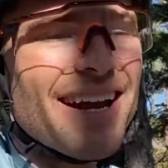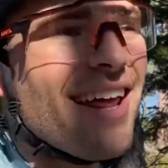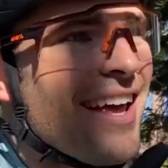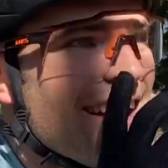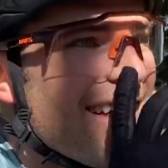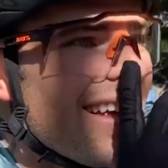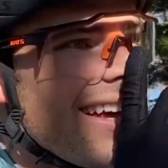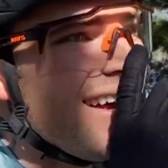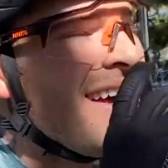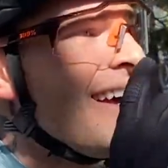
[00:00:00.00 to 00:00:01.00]

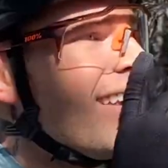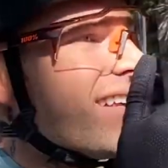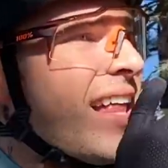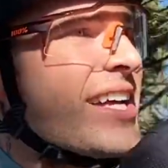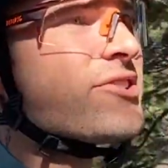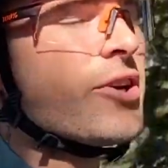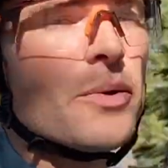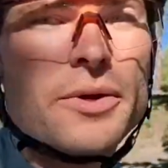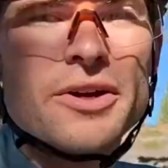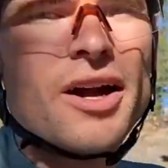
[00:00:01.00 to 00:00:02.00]
the last trail
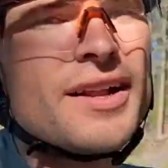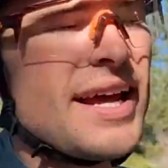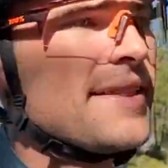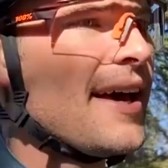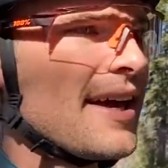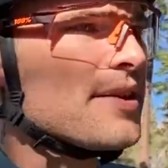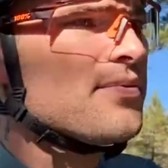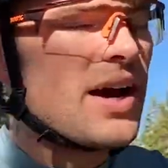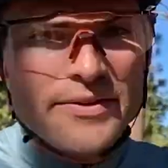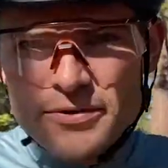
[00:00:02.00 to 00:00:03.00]
we were on had like
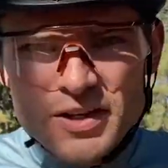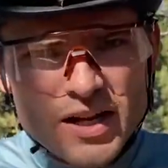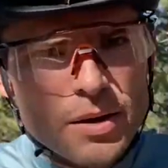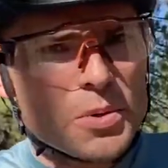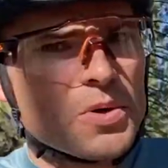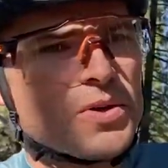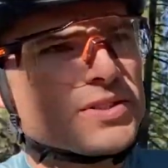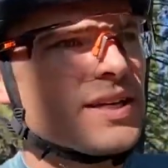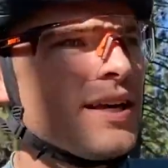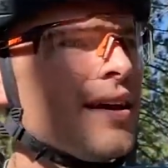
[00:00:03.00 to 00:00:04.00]
5-foot
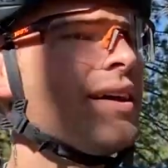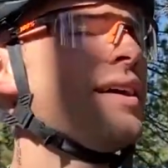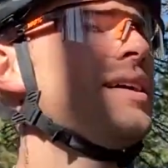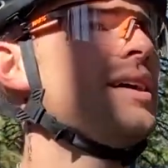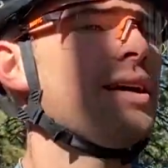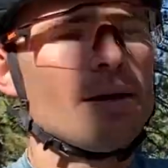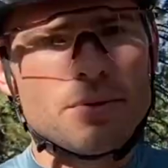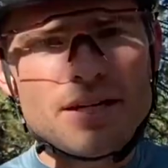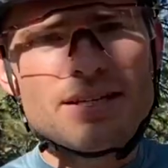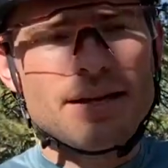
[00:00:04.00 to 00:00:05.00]
doubles,
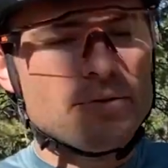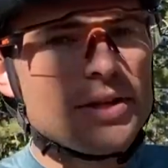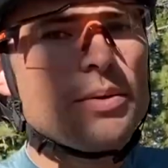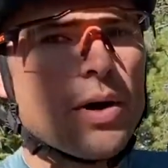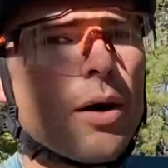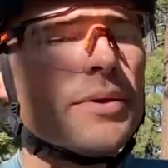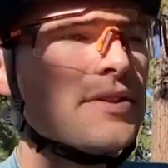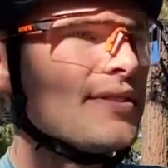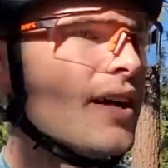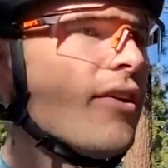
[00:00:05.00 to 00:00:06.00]
really well
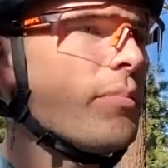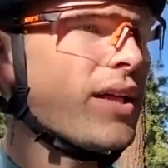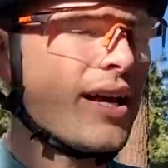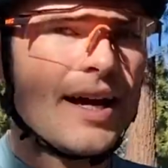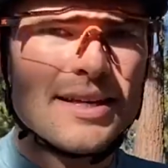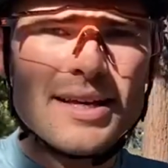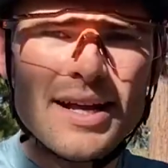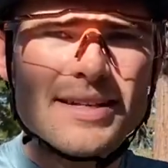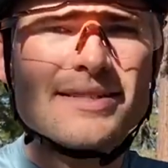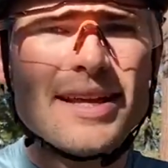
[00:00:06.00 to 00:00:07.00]
built stuff, but like
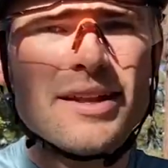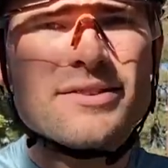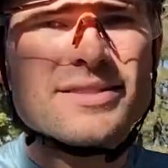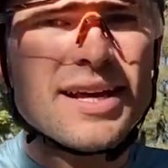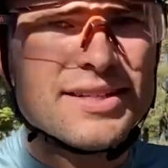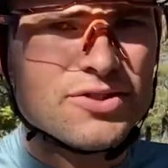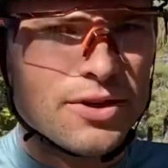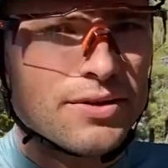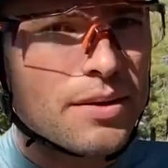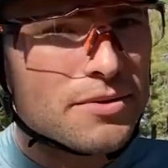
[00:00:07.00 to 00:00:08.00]
kind of standard size
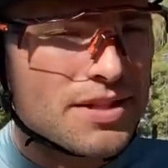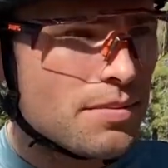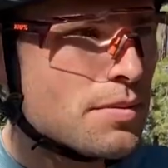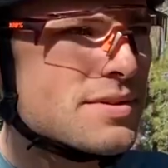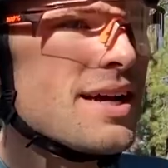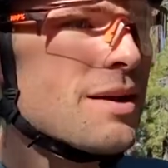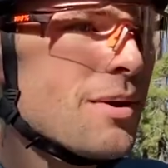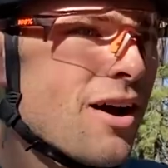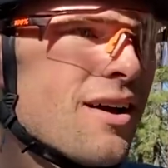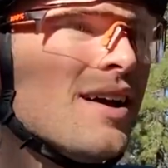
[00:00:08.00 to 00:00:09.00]
trail doubles that people talk
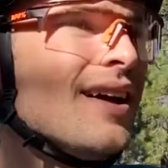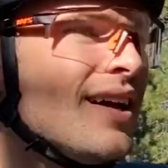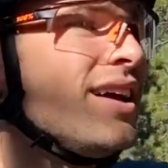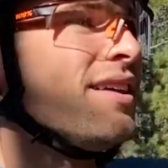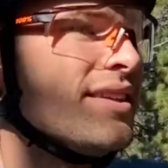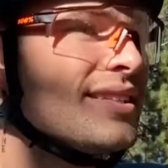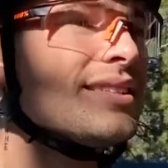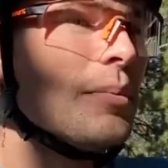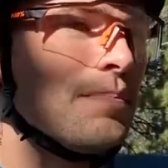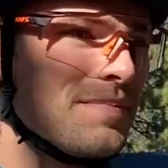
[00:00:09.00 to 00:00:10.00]
about. This
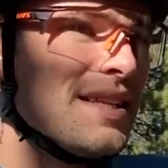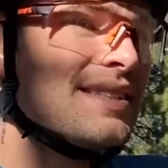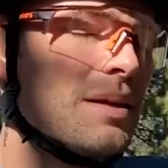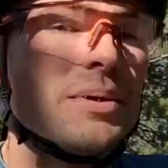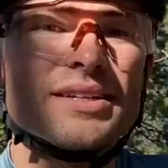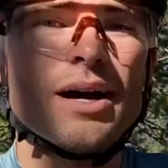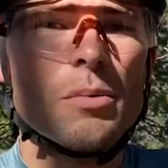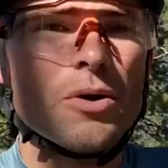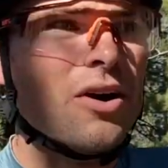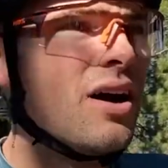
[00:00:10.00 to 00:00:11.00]
is a big
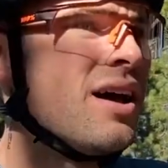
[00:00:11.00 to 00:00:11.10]
double.